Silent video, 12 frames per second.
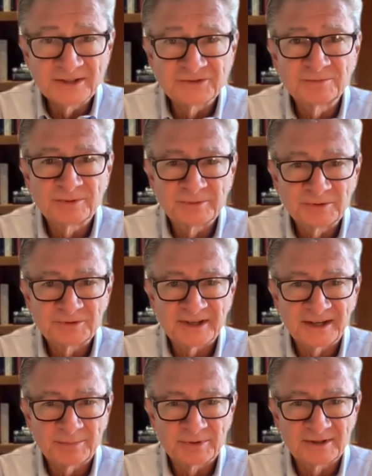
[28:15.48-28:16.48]
Supermoon
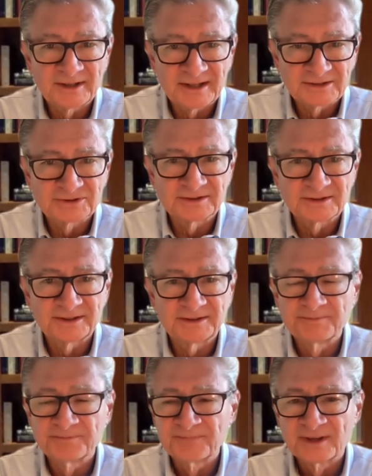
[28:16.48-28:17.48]
Capital
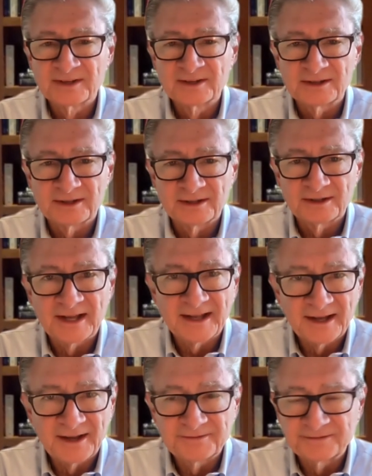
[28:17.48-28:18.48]
actually uh,
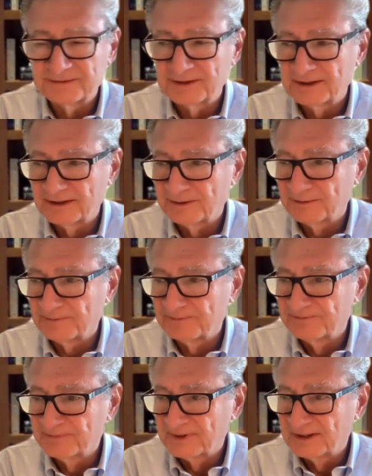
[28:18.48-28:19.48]
have uh,
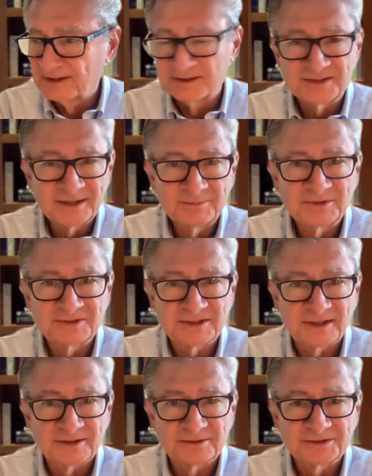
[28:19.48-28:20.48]
the same
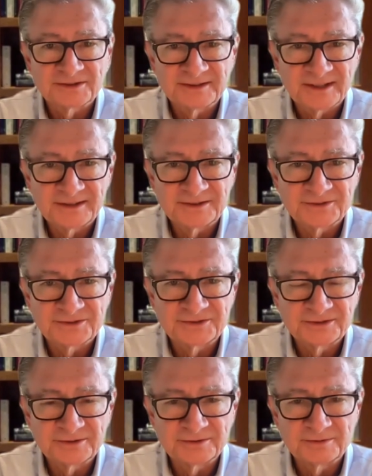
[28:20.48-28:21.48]
desires, and that is
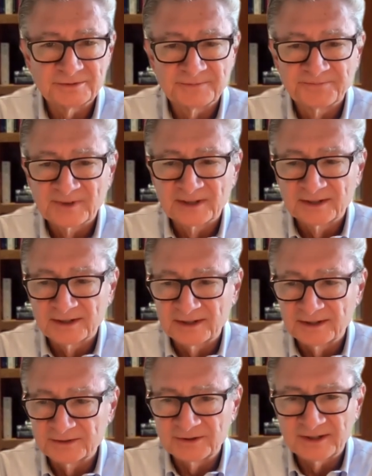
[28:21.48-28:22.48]
to
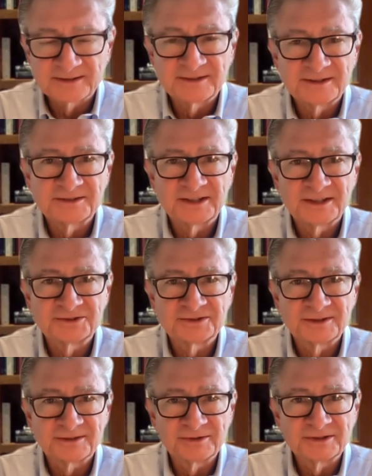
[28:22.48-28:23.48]
attract the
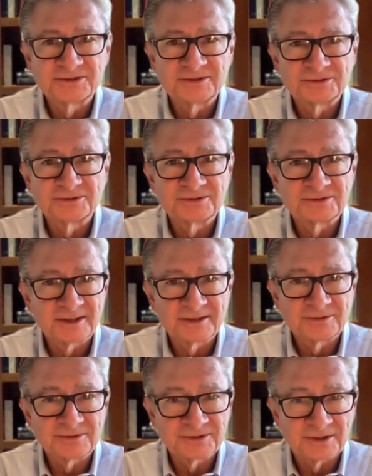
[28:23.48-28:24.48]
attention of researchers
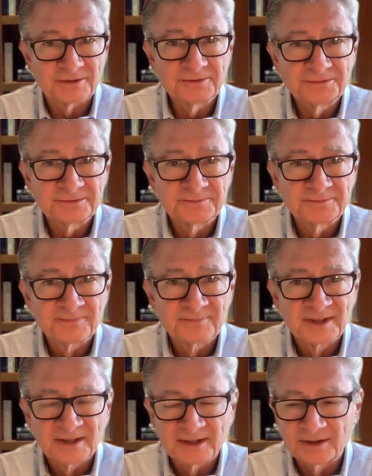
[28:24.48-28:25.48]
like yourself. Hmm.
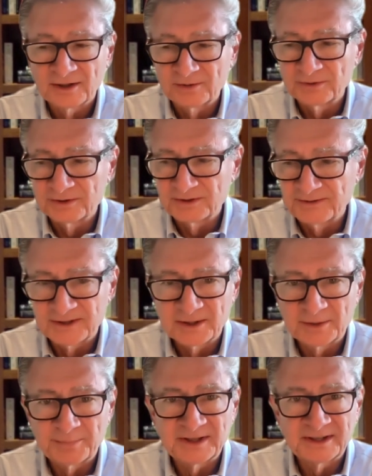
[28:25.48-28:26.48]
Uh, we're
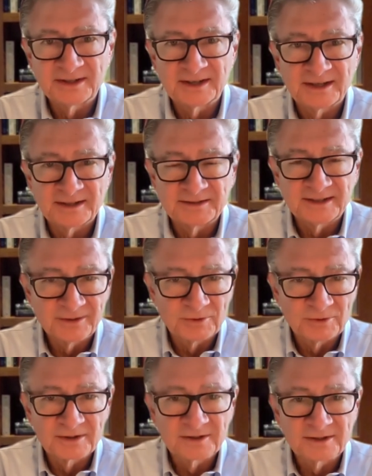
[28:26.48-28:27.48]
developing a
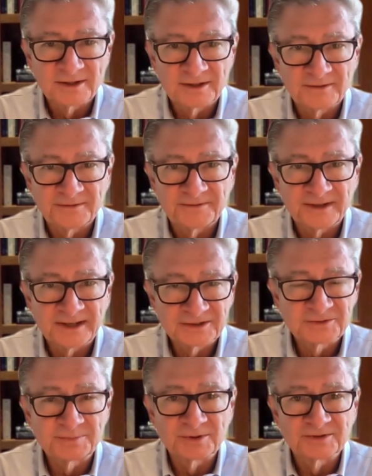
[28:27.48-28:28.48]
network of
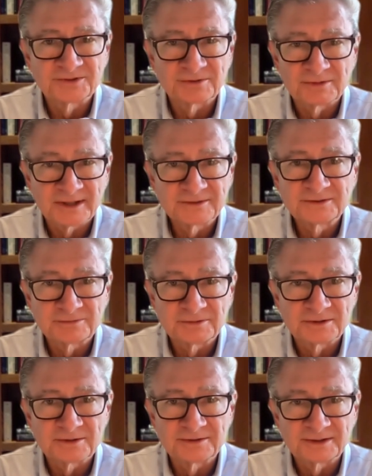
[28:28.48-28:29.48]
experts around the
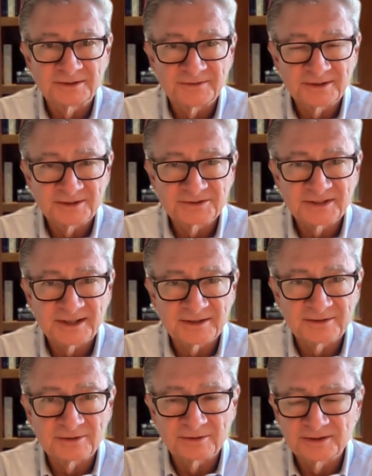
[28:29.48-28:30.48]
world in various
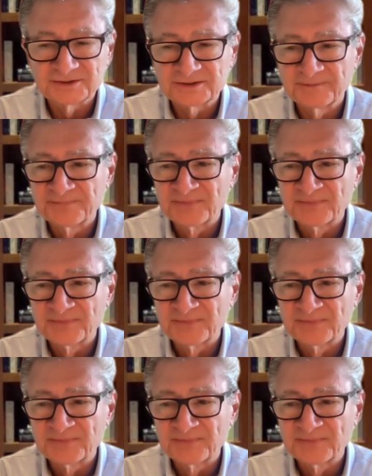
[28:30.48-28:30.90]
categories